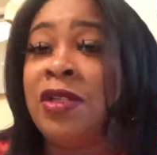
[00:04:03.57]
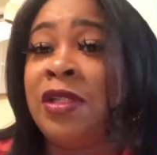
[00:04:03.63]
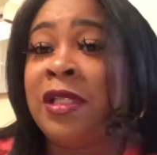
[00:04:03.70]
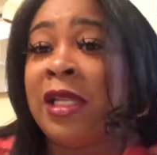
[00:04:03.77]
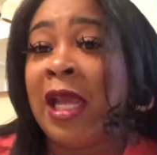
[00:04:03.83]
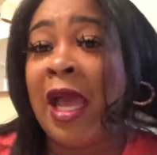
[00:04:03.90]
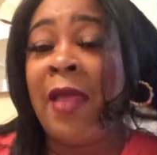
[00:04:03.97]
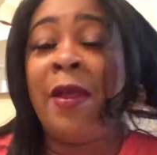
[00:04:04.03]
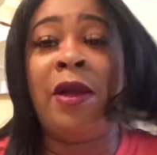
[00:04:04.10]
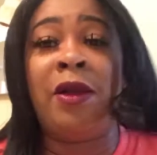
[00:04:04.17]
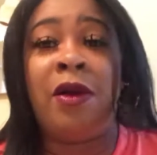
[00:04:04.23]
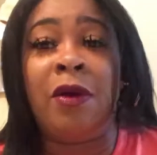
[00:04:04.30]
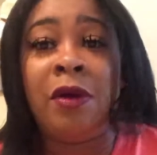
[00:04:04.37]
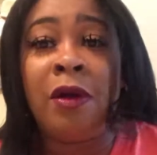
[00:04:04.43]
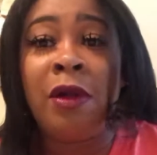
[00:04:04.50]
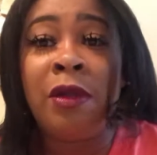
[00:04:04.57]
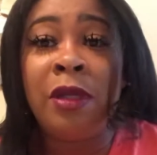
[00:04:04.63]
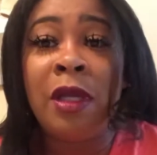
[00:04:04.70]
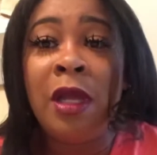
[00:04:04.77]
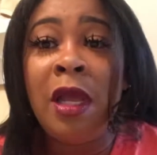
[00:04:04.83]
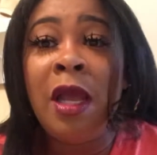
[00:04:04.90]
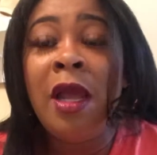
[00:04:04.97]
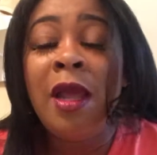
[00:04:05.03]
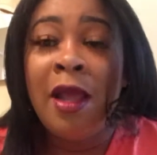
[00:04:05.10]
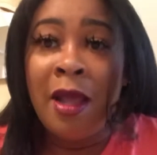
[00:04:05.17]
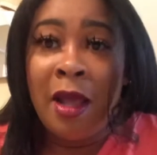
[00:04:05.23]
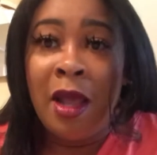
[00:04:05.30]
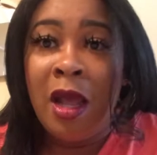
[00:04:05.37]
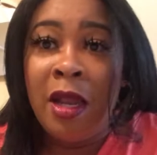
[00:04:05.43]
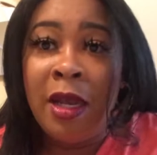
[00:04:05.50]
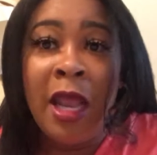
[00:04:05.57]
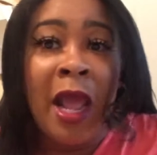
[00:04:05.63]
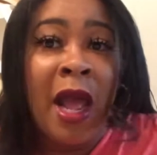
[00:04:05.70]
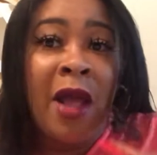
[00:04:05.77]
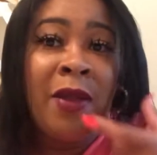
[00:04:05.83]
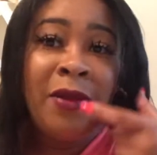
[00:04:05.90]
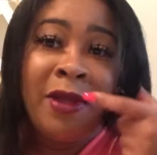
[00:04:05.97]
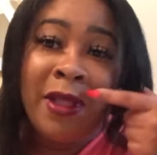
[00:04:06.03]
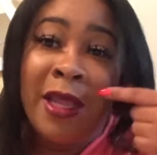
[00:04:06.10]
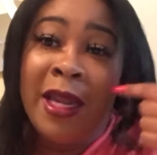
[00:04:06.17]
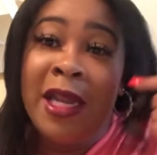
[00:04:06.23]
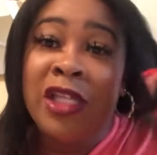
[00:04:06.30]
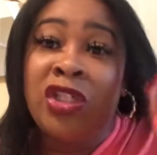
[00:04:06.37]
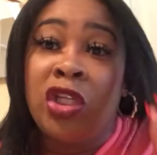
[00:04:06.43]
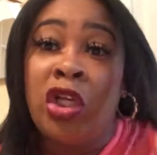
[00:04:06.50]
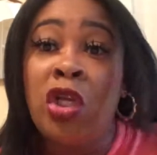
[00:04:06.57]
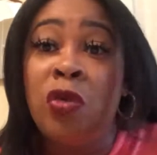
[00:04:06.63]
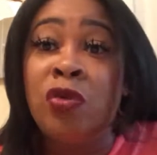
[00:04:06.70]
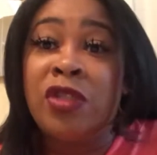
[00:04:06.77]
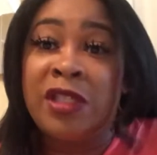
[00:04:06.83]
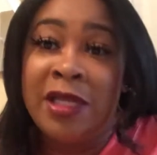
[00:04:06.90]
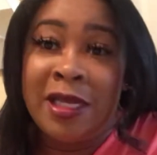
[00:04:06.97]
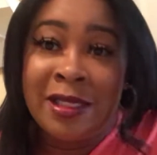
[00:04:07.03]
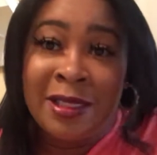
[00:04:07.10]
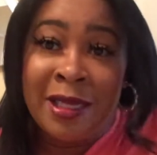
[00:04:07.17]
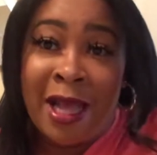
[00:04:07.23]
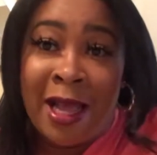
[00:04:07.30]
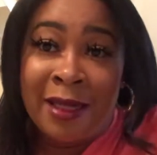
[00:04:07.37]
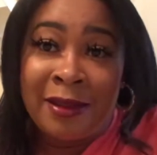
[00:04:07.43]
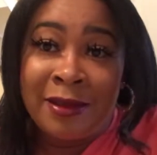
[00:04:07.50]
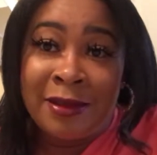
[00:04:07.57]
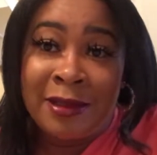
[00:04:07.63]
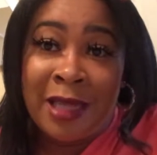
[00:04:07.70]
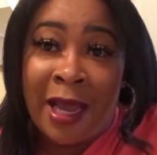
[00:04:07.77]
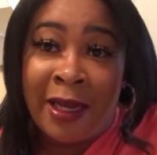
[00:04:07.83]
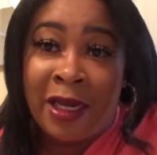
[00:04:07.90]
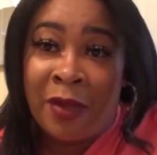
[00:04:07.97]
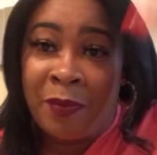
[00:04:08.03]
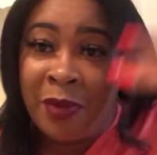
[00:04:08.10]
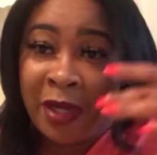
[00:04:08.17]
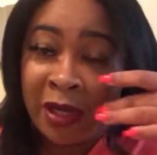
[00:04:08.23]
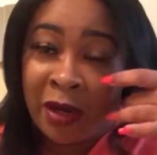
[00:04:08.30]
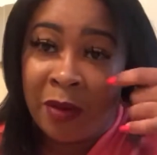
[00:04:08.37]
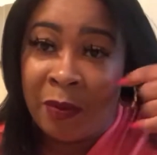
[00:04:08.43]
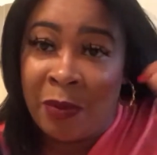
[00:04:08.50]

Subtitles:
you see how that curl? Now, and it's loose, it's not tight up here.